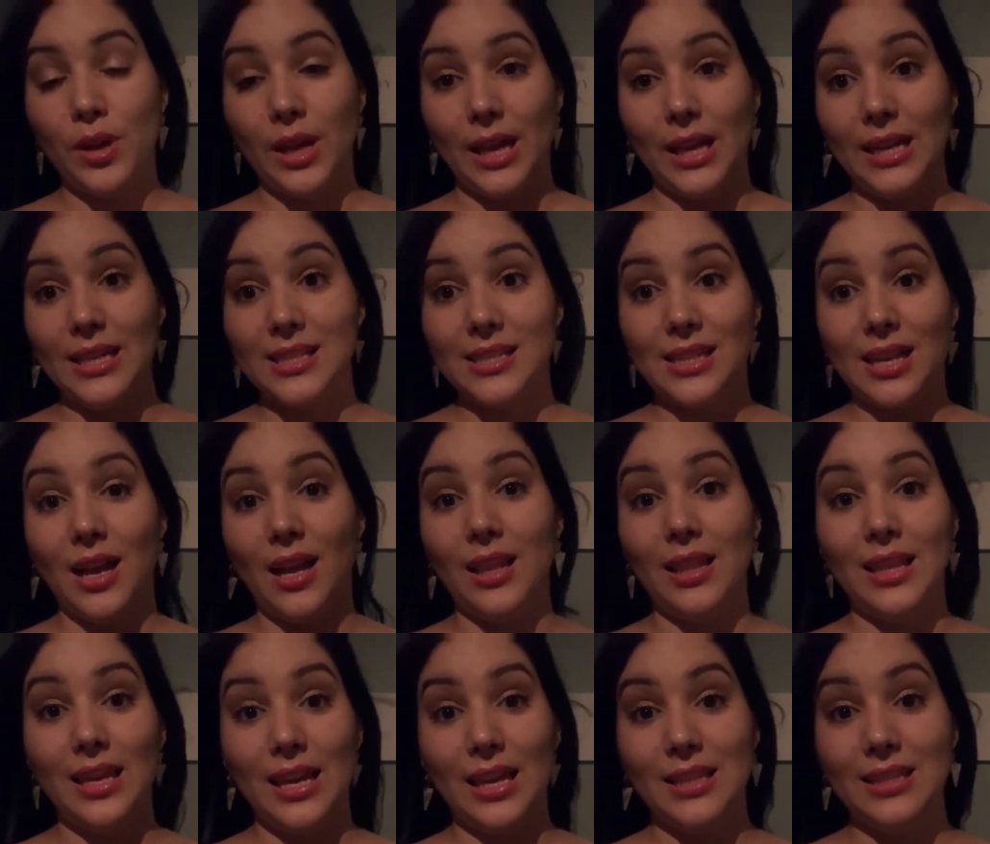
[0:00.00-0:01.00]
It is
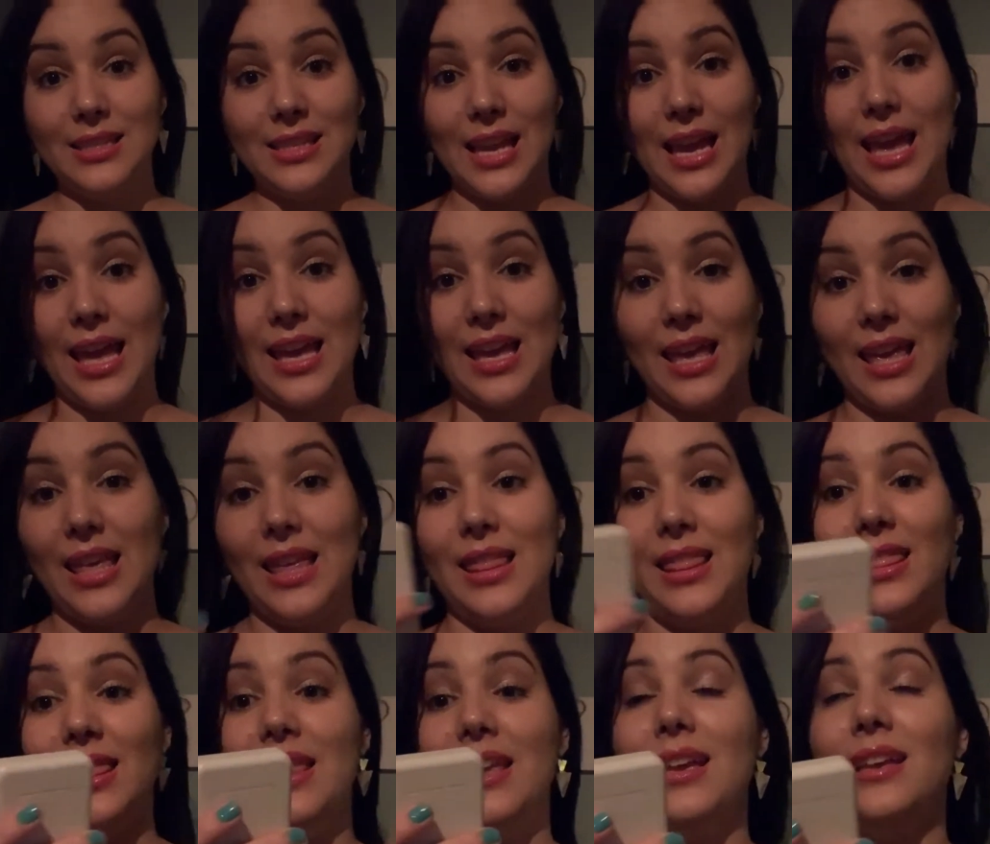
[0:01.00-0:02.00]
caliente
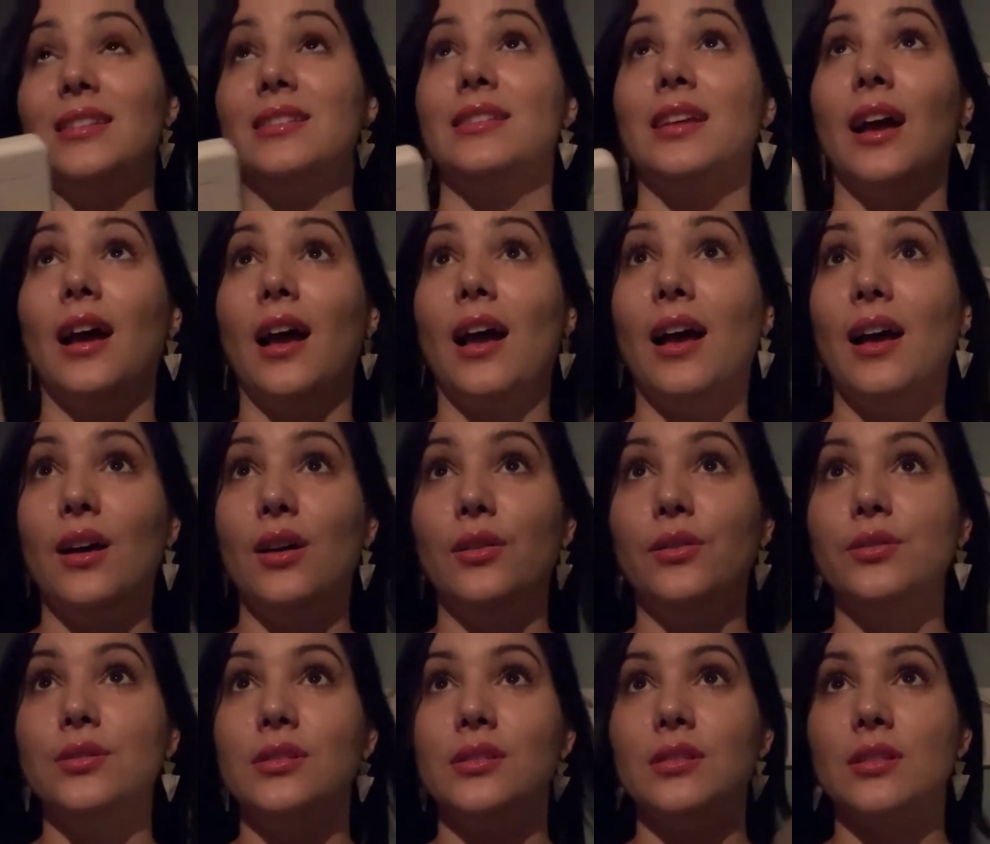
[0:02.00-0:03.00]
in this
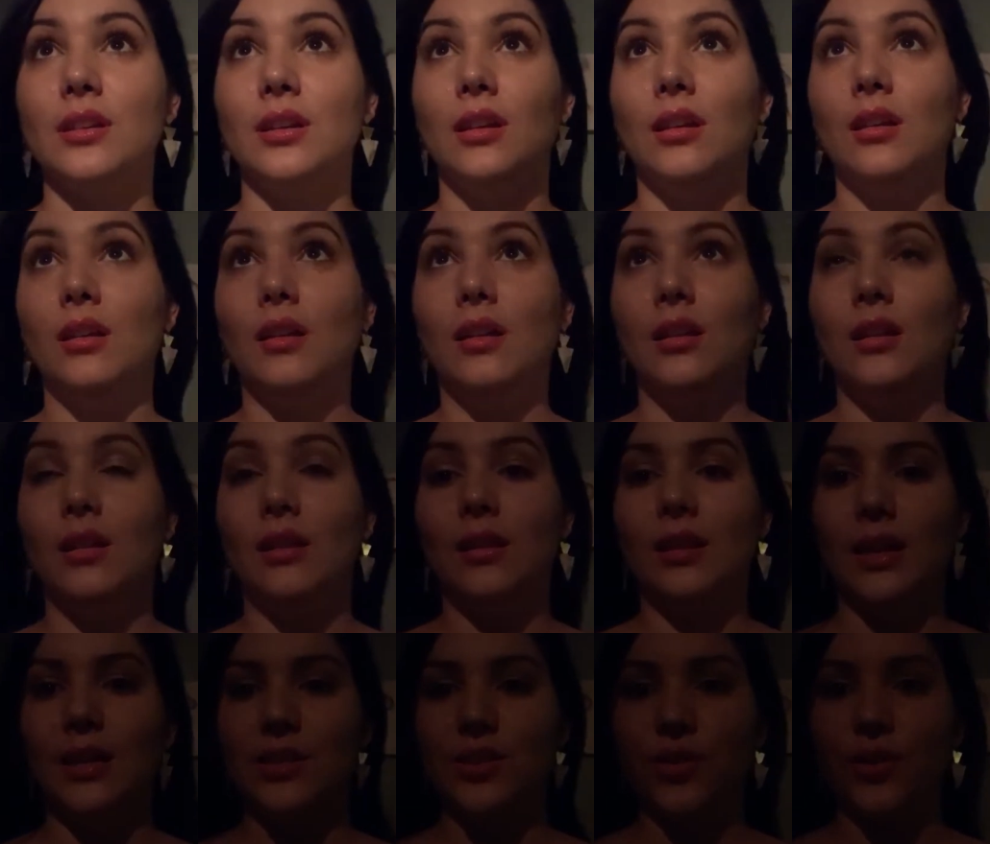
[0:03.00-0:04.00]
house.
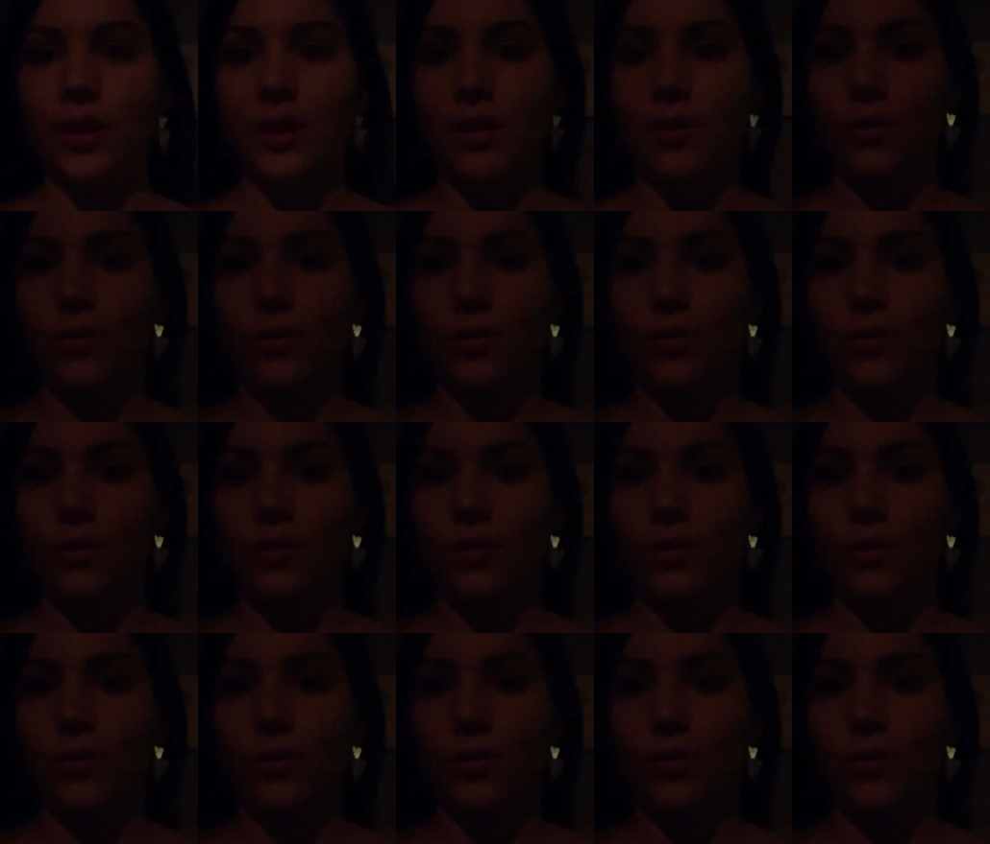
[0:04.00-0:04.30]
Let's cream.